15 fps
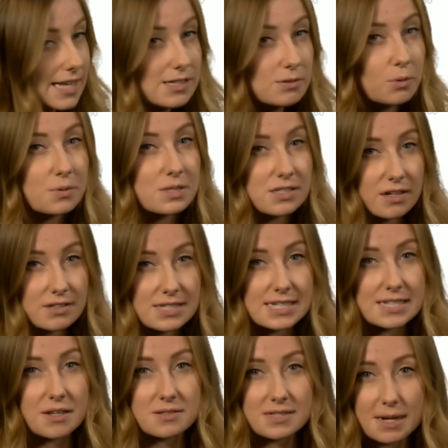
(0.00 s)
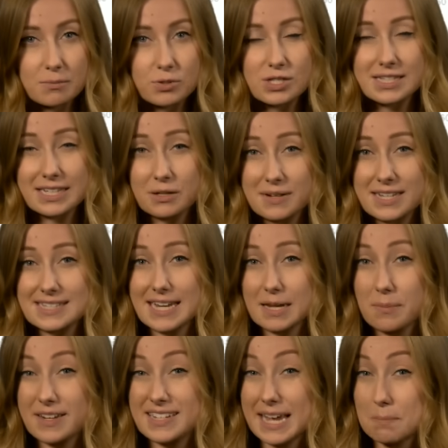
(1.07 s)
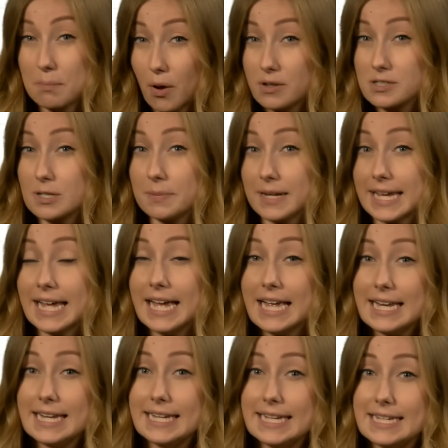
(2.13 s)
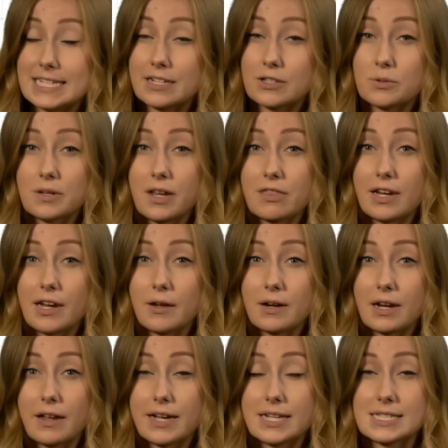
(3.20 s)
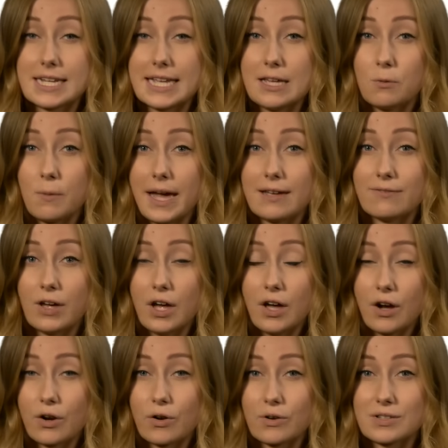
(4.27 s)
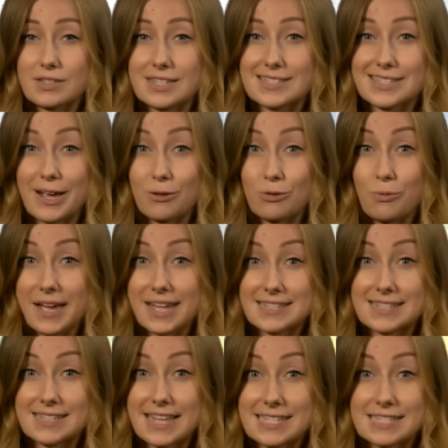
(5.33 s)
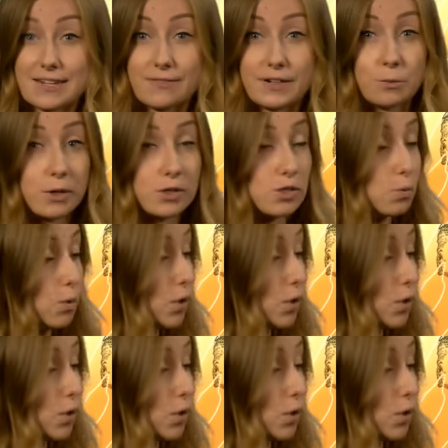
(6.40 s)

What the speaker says: that's where we'll start to see those temperatures increase day by day, possibly leading to another localised heat wave across the southwest. That's definitely one to